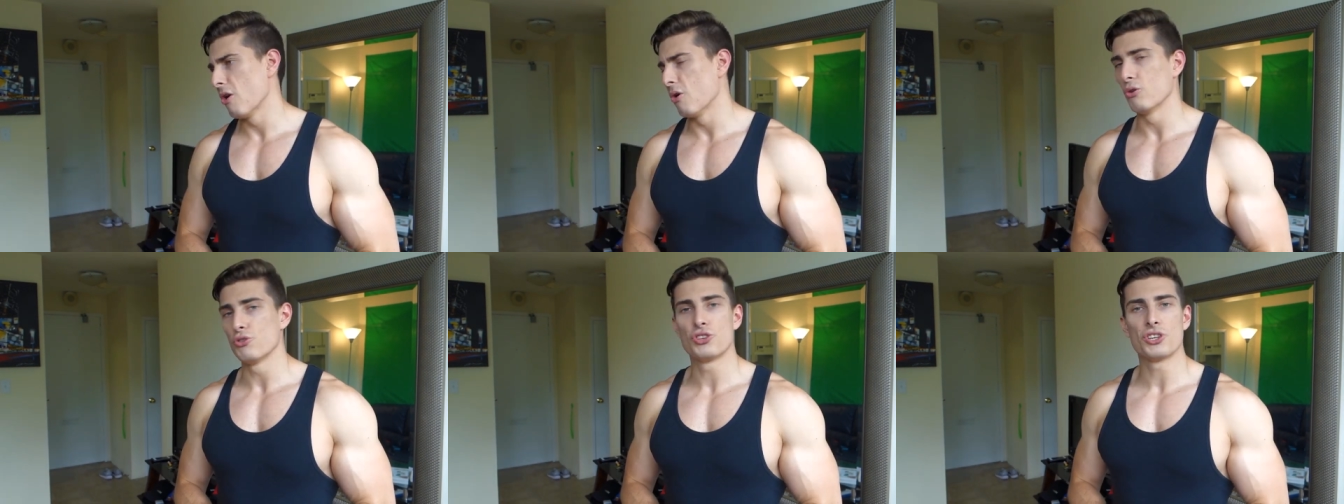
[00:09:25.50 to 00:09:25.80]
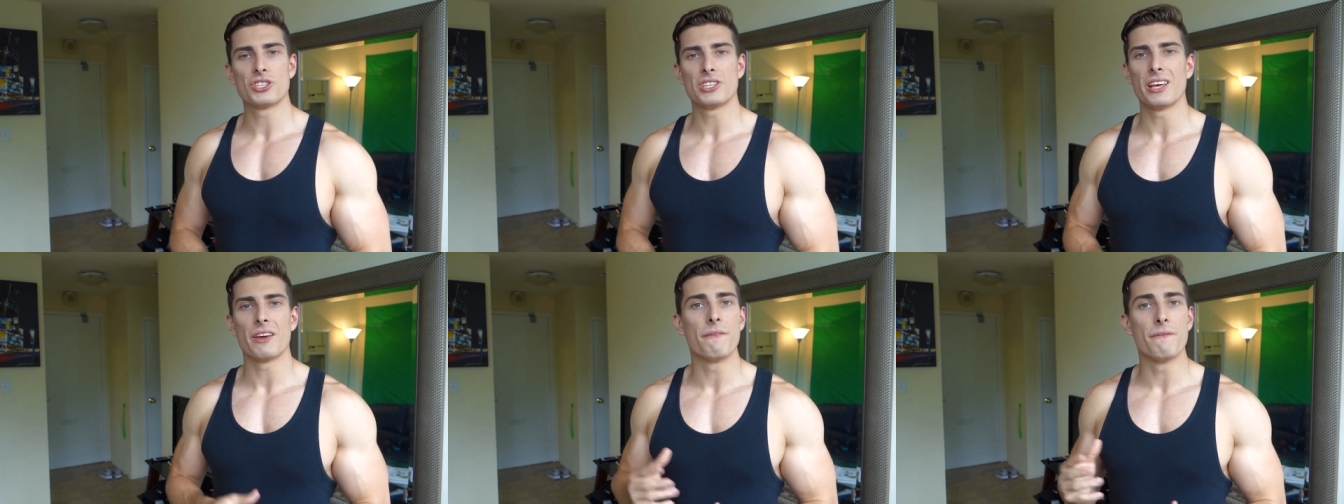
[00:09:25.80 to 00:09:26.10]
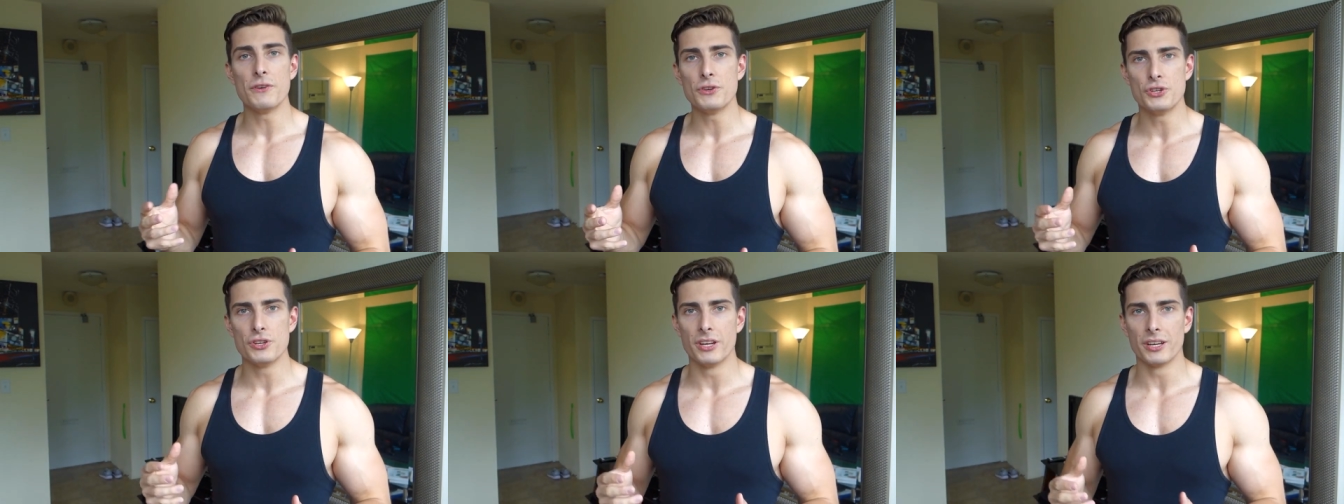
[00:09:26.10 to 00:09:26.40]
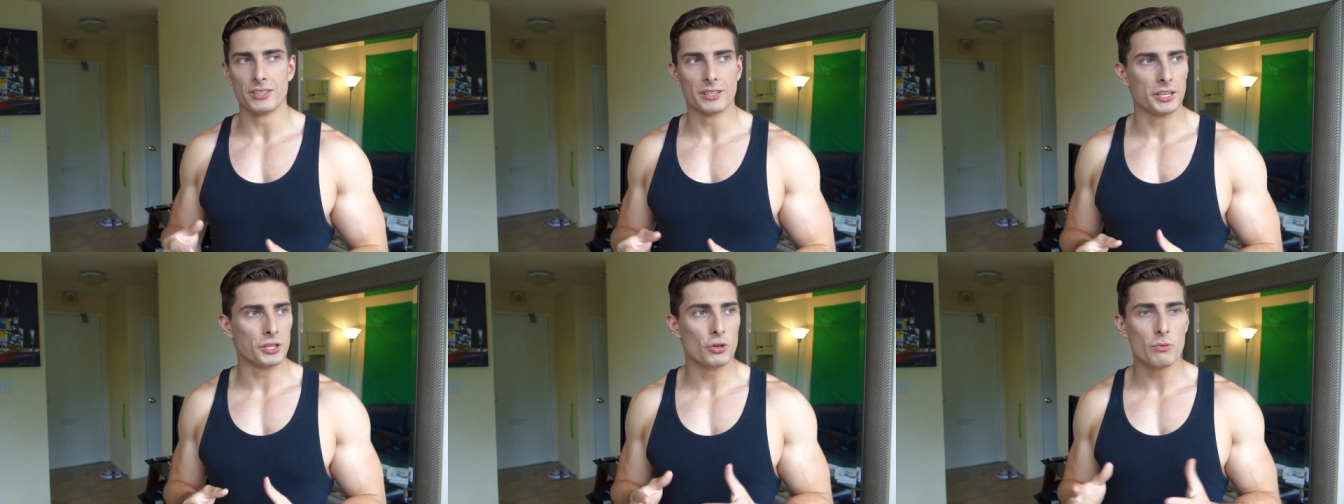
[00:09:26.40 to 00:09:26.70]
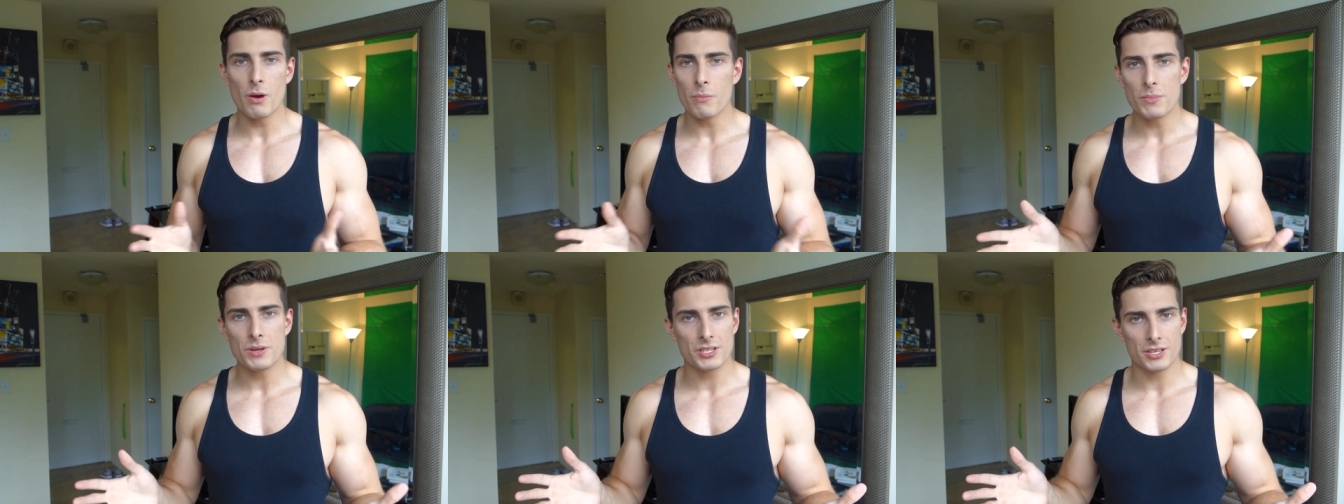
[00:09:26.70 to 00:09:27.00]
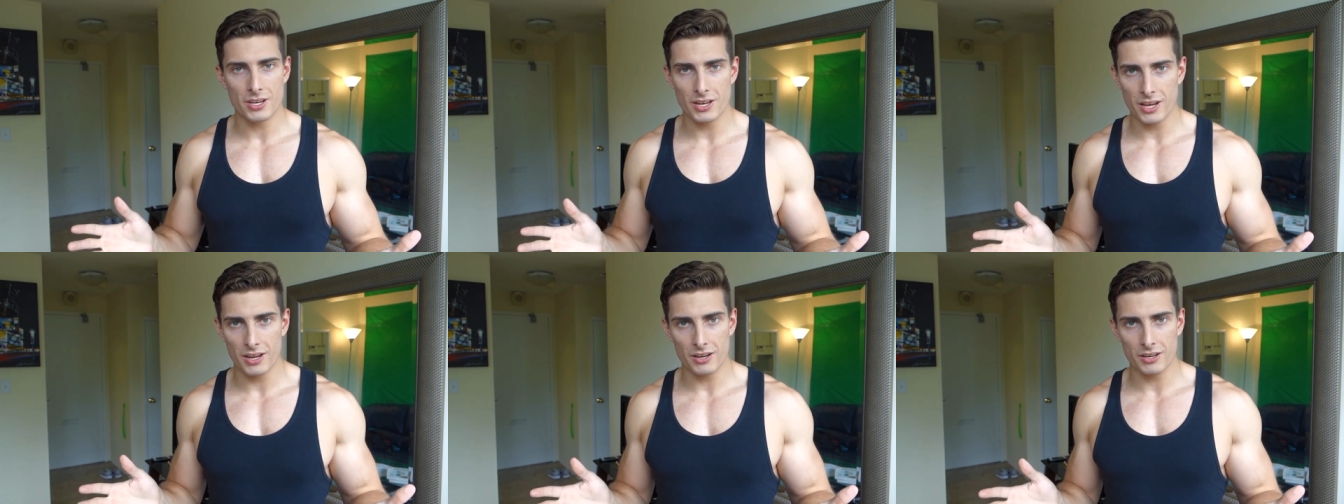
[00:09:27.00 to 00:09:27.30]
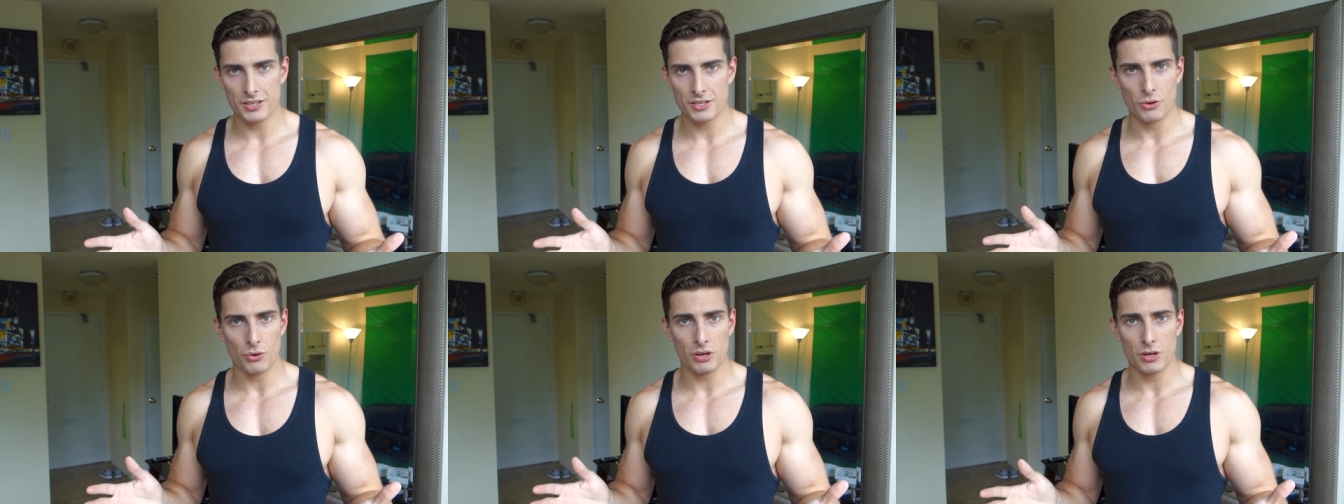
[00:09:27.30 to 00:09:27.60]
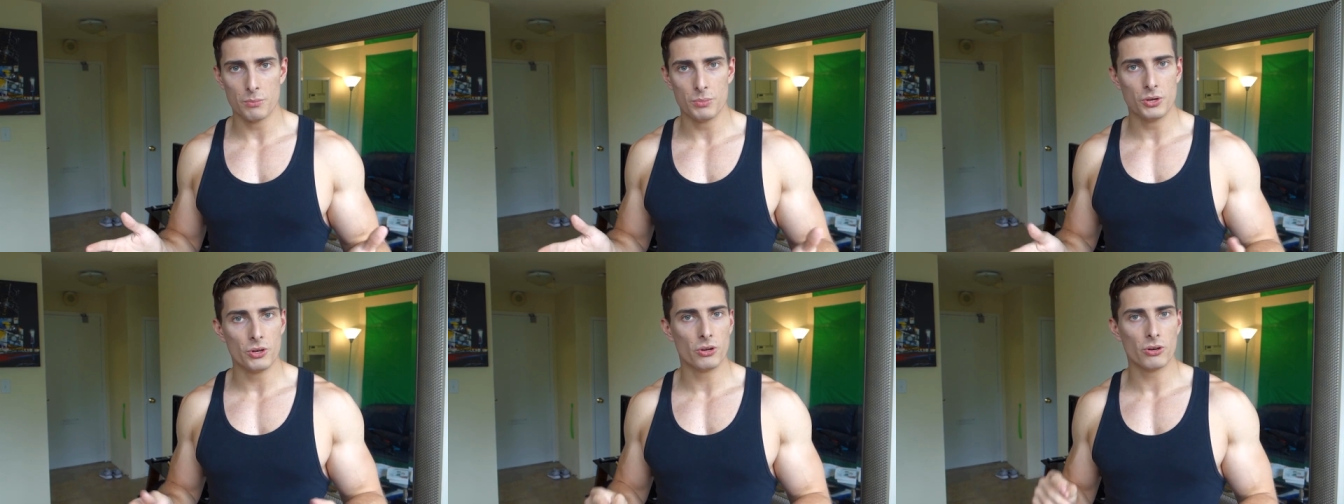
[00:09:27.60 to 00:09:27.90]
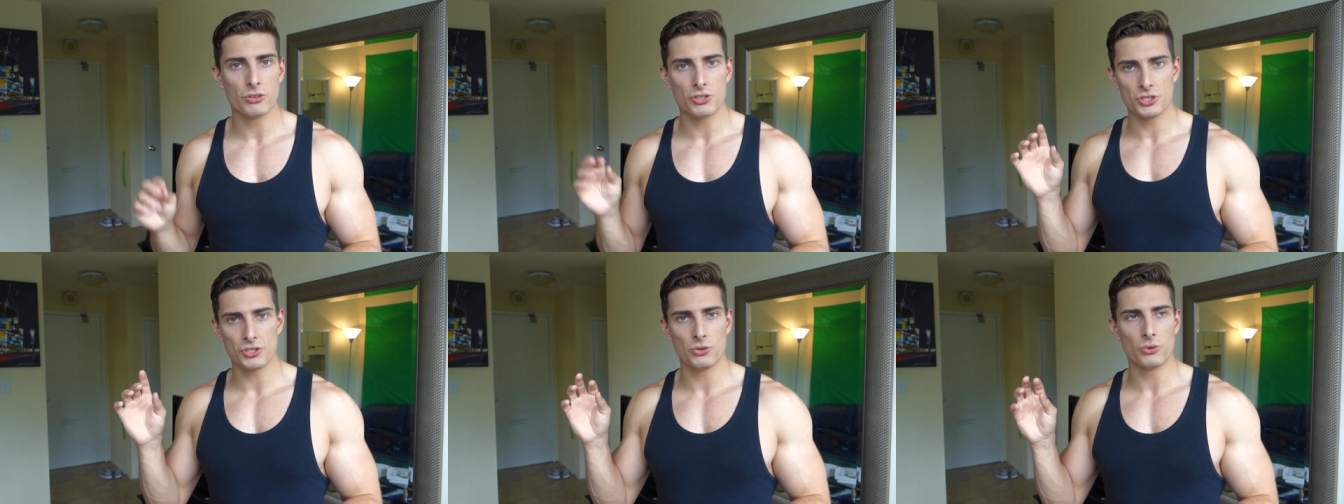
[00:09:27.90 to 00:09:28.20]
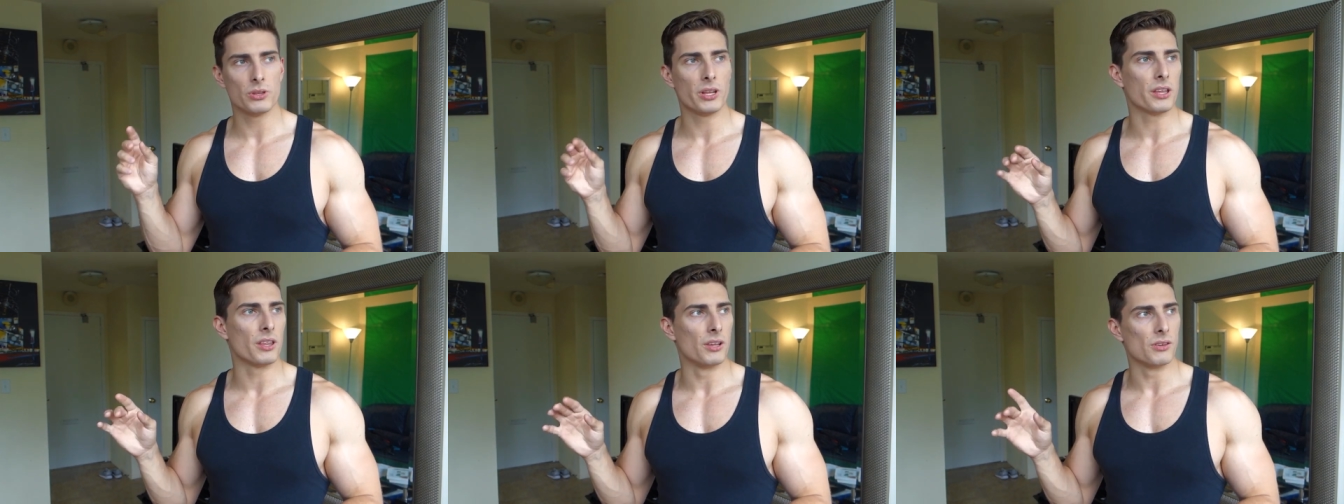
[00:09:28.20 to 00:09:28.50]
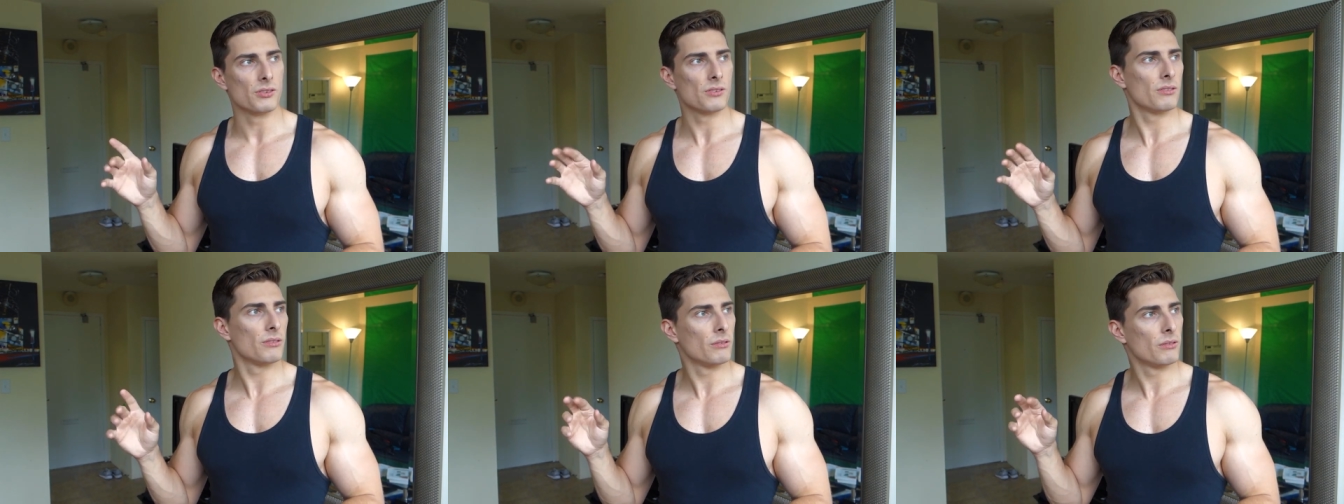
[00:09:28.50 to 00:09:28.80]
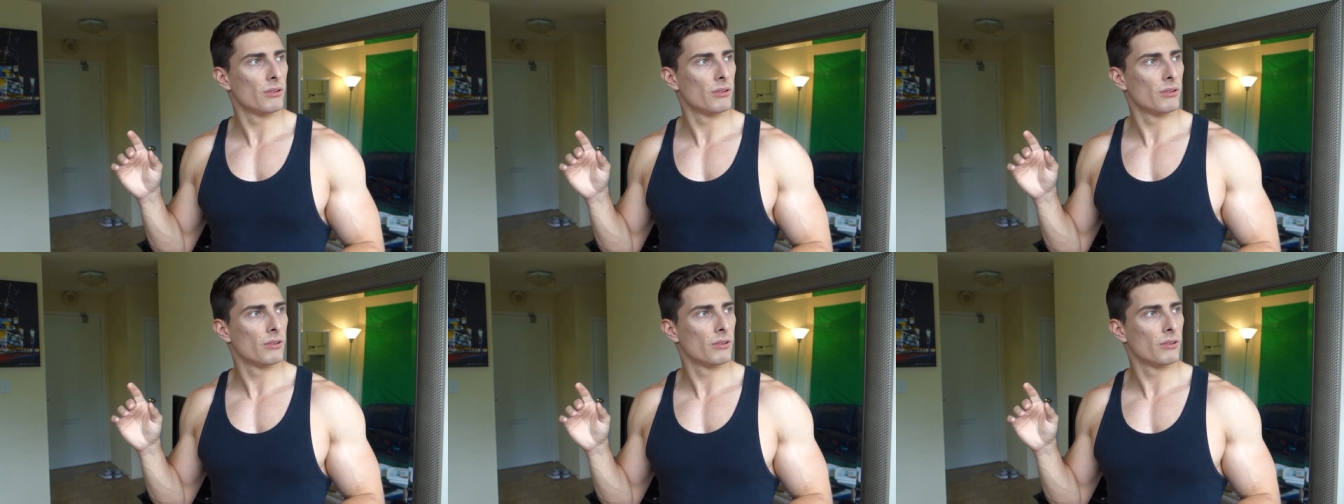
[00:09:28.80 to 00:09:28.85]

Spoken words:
or just like fidgeting. Like you might be sitting at a, computer, just doing like this.